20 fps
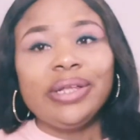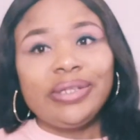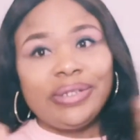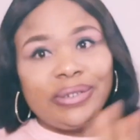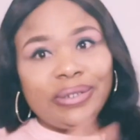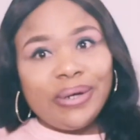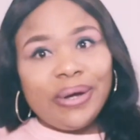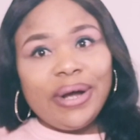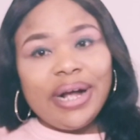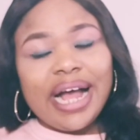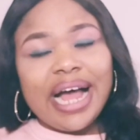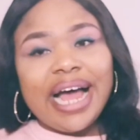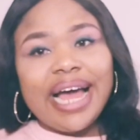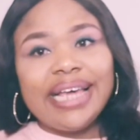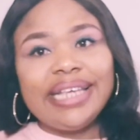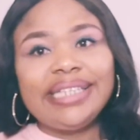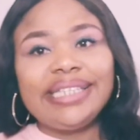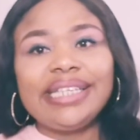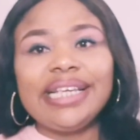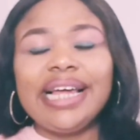So
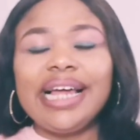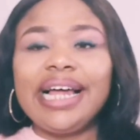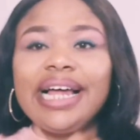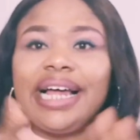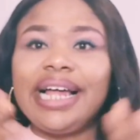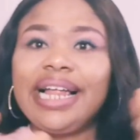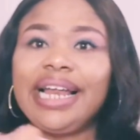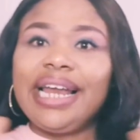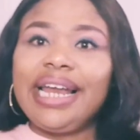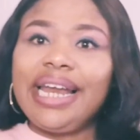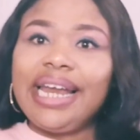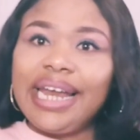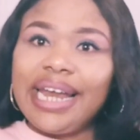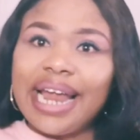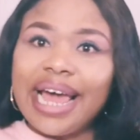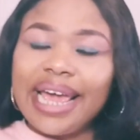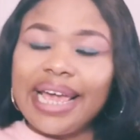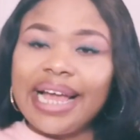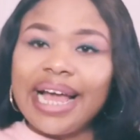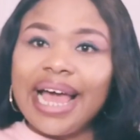guys,
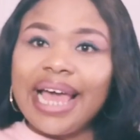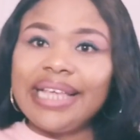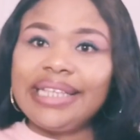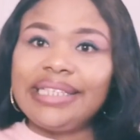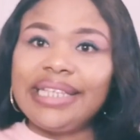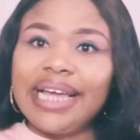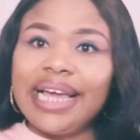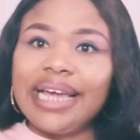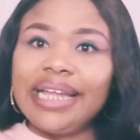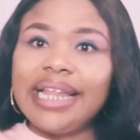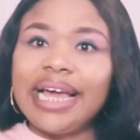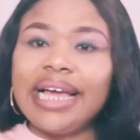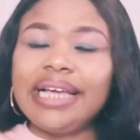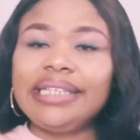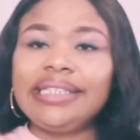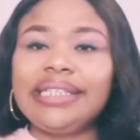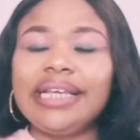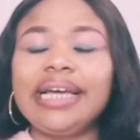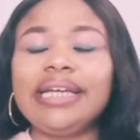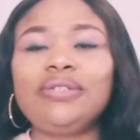like I
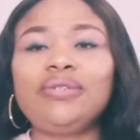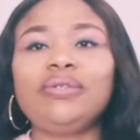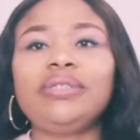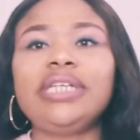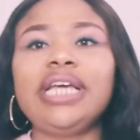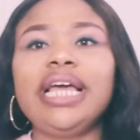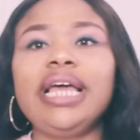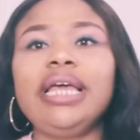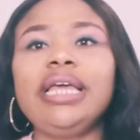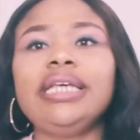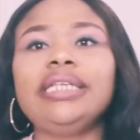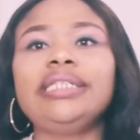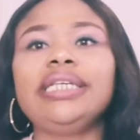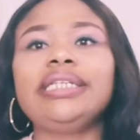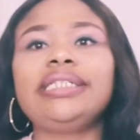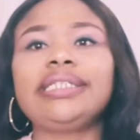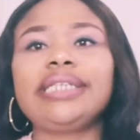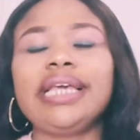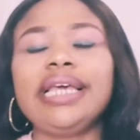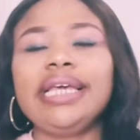said today is a
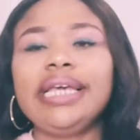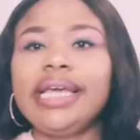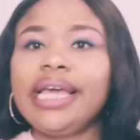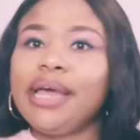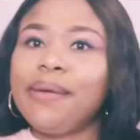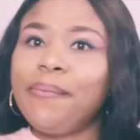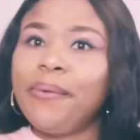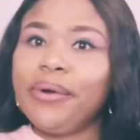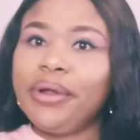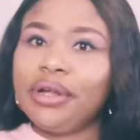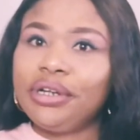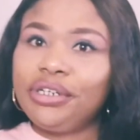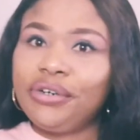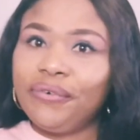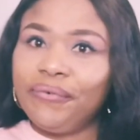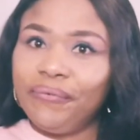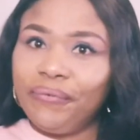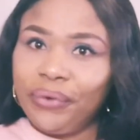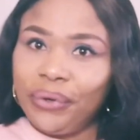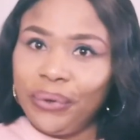skincare product
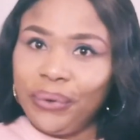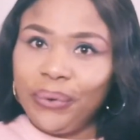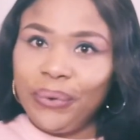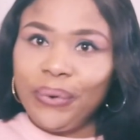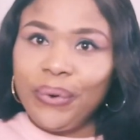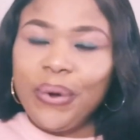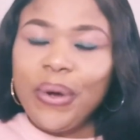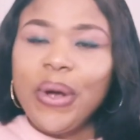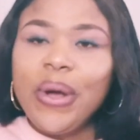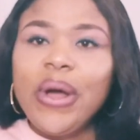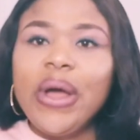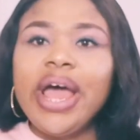review,